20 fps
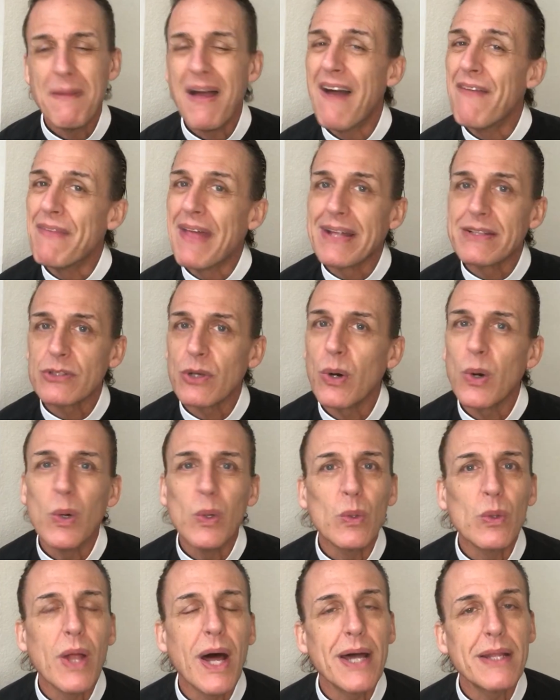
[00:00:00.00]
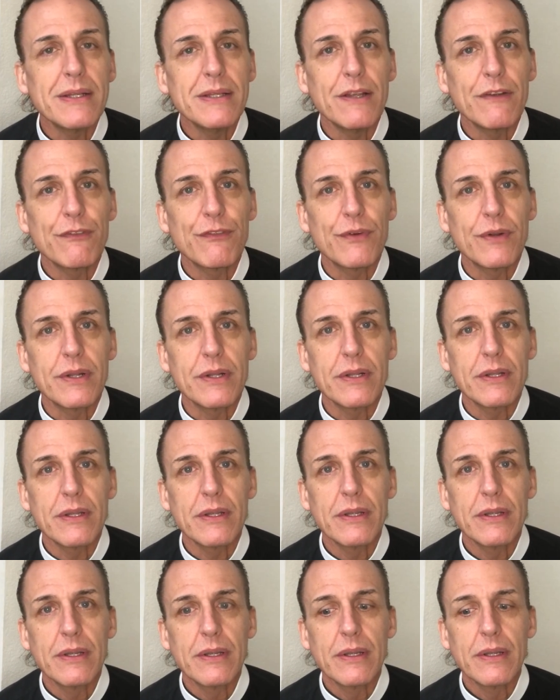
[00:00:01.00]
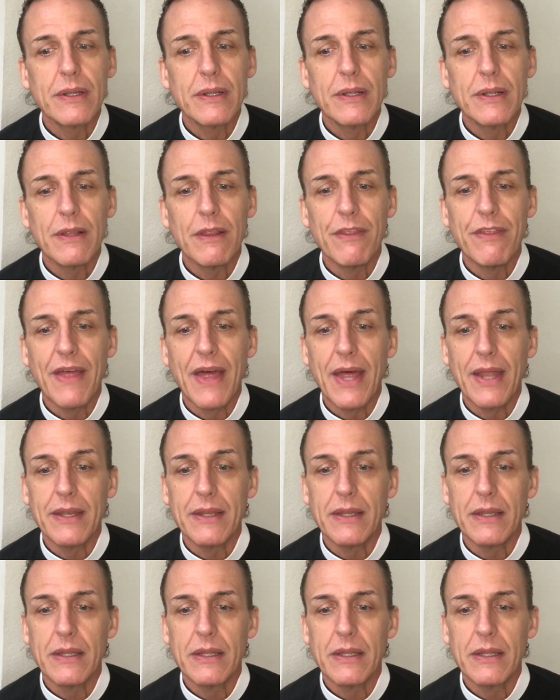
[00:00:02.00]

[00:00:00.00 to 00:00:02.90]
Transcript: And that's a whole lot different than